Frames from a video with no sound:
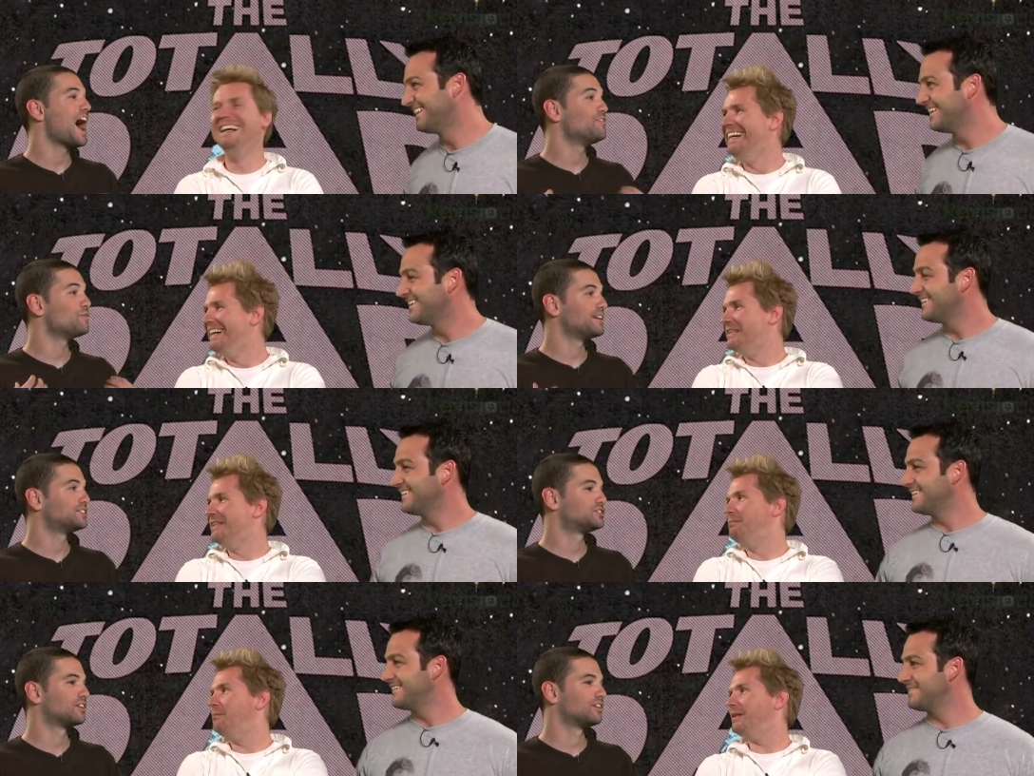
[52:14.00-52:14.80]
Speaker 1: I haven't
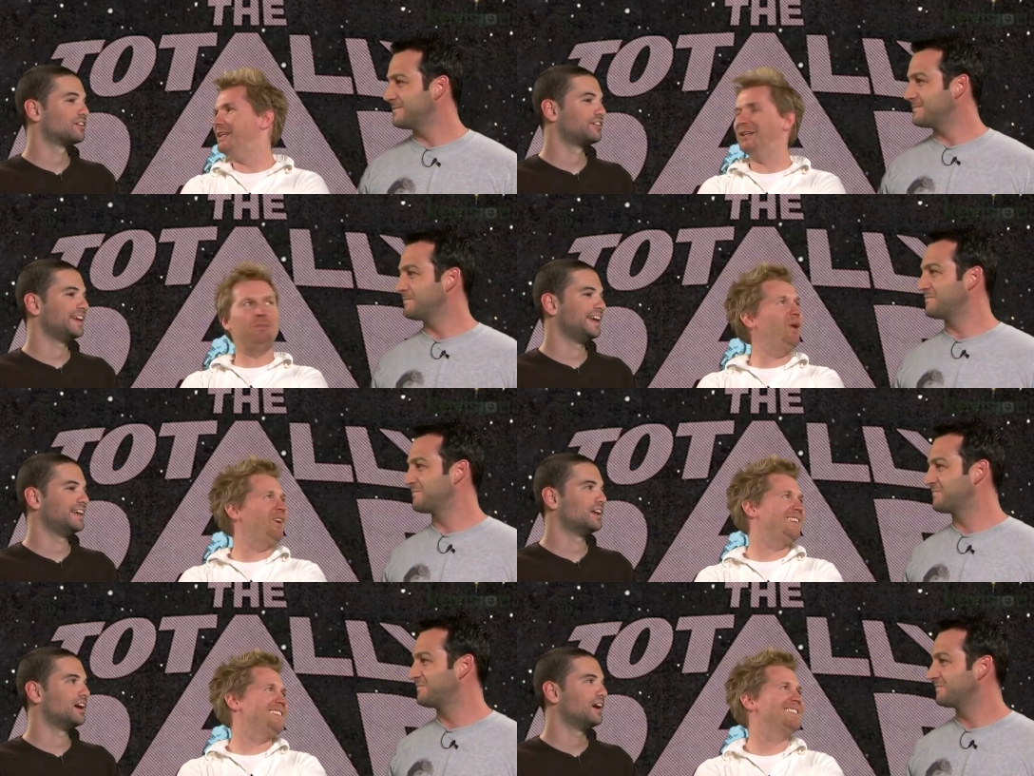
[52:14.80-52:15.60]
registered political
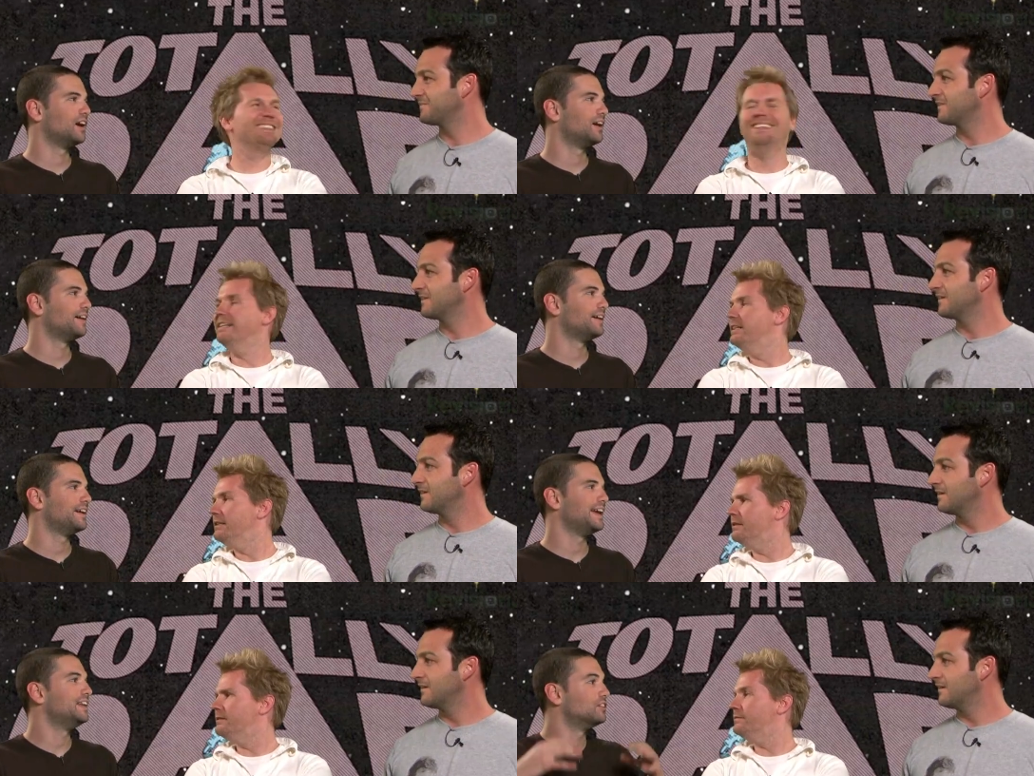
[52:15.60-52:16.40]
parties. In, uh,
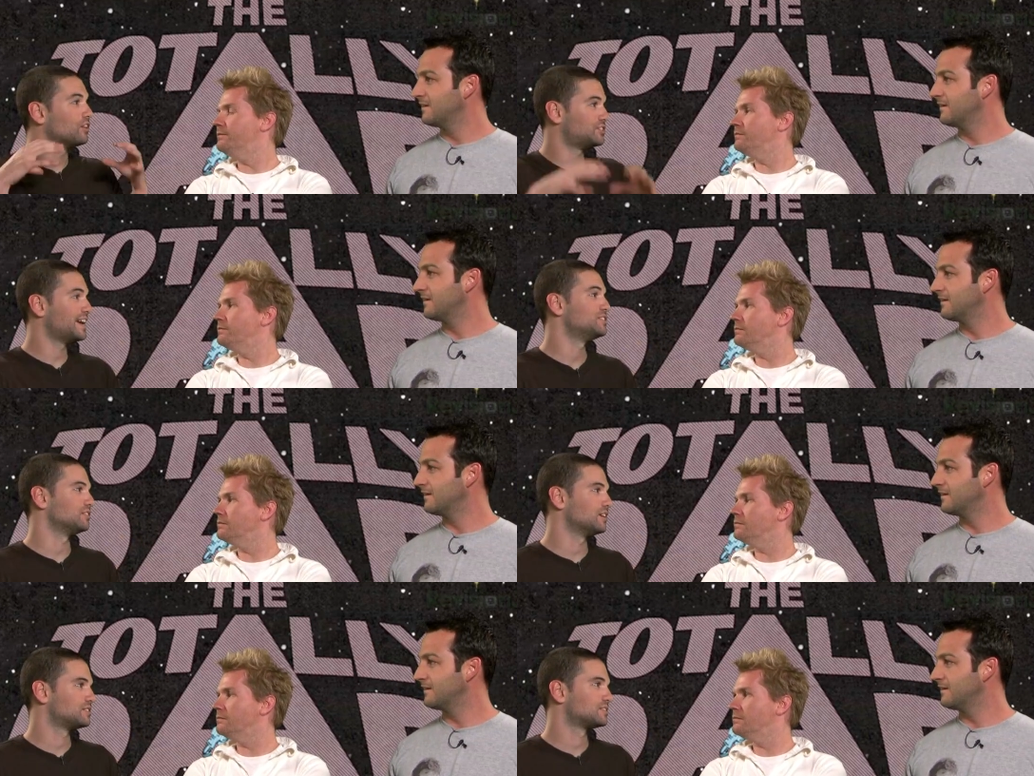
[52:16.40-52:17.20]
Speaker 2: in Los
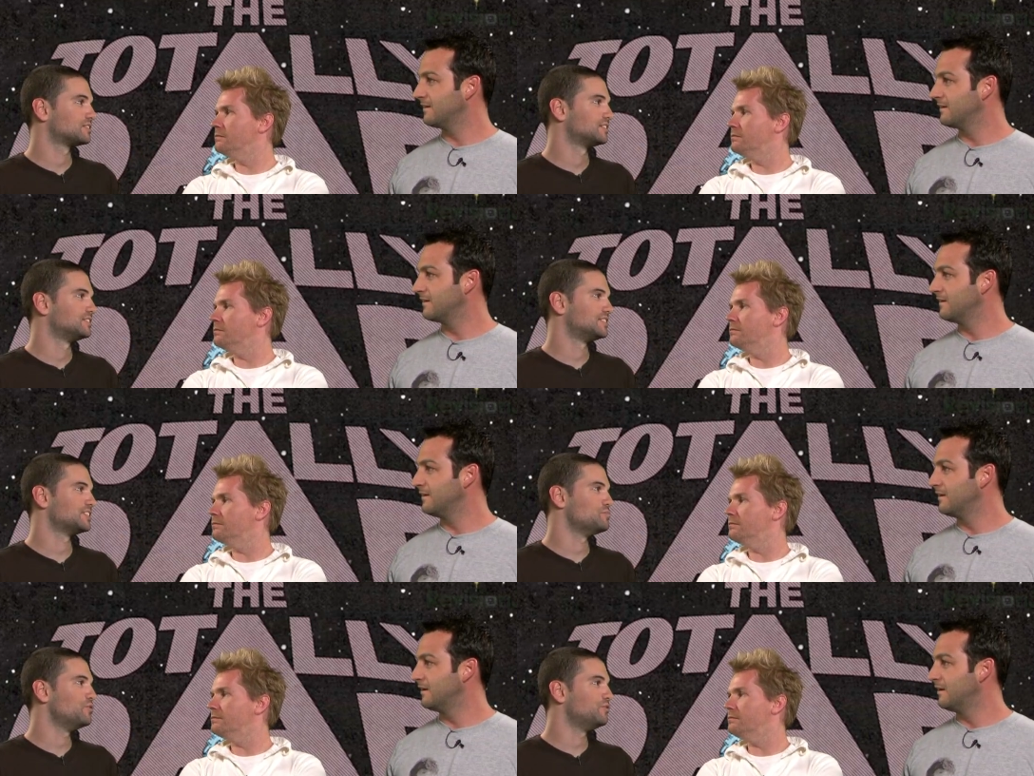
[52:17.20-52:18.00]
Angeles
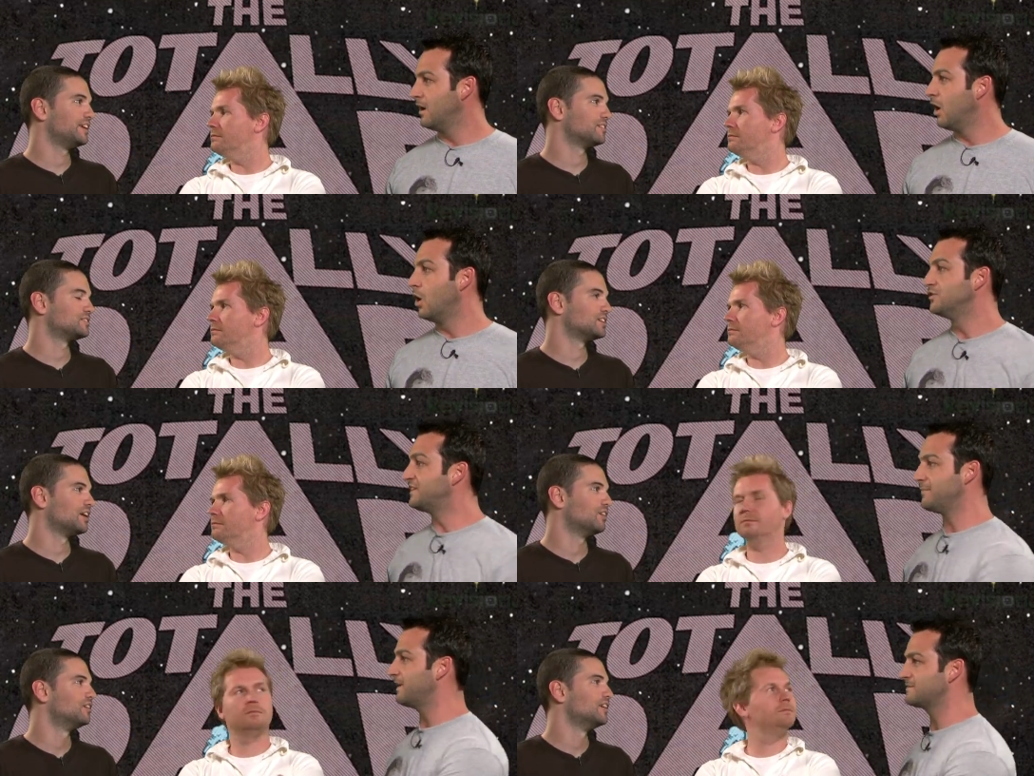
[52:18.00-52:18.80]
since I moved here. So
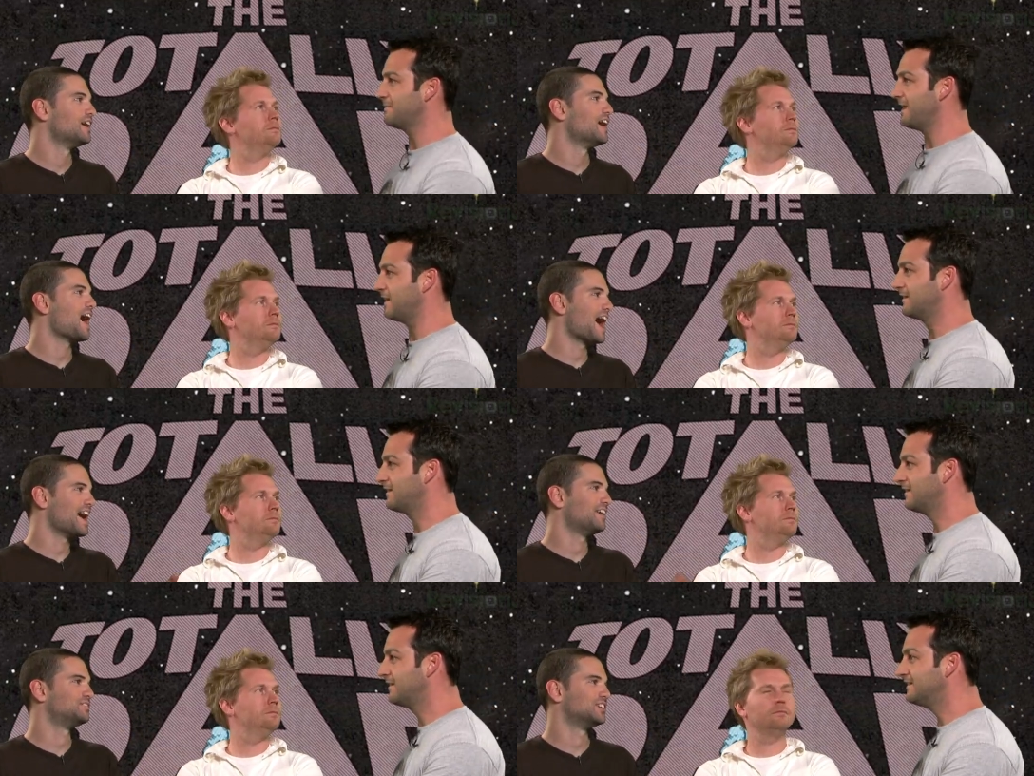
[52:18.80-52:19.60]
Dan becomes a man. I
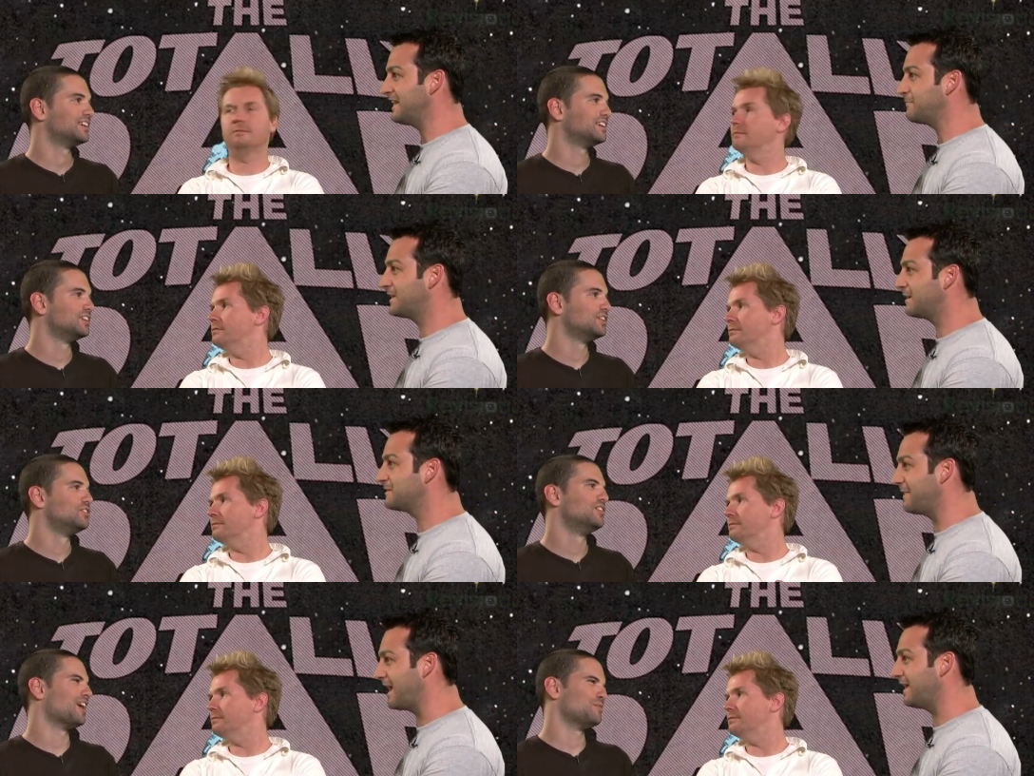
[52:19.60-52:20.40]
have to Dan
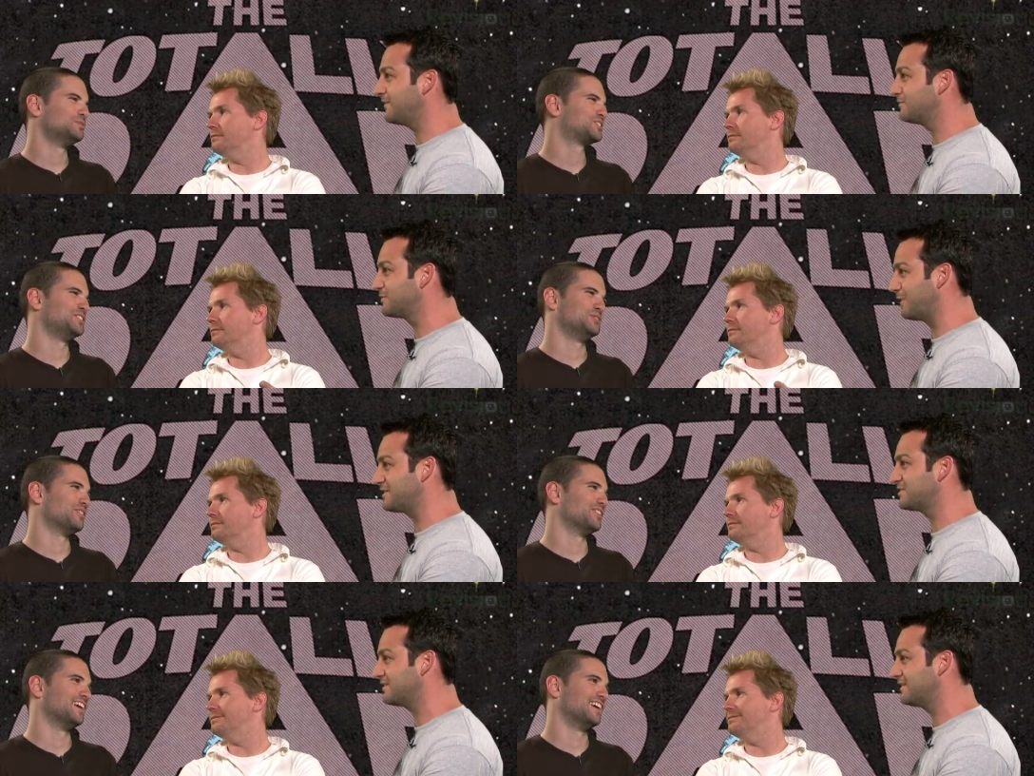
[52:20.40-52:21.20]
becomes a man I'm just to
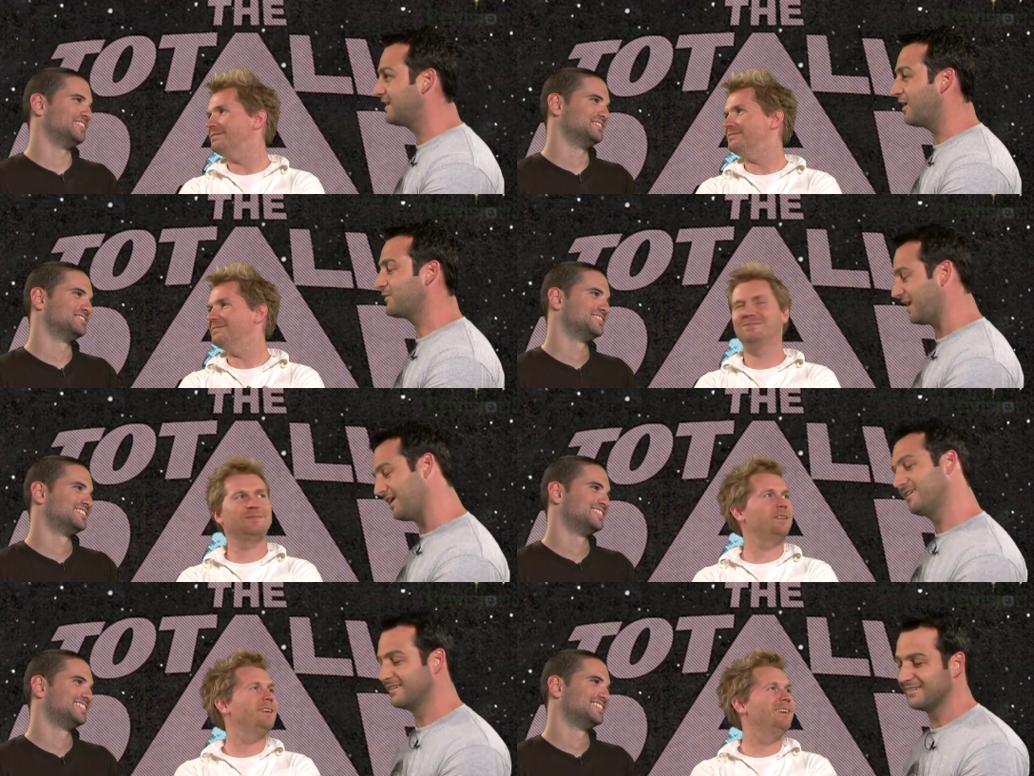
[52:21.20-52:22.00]
register.
Speaker 1: Okay.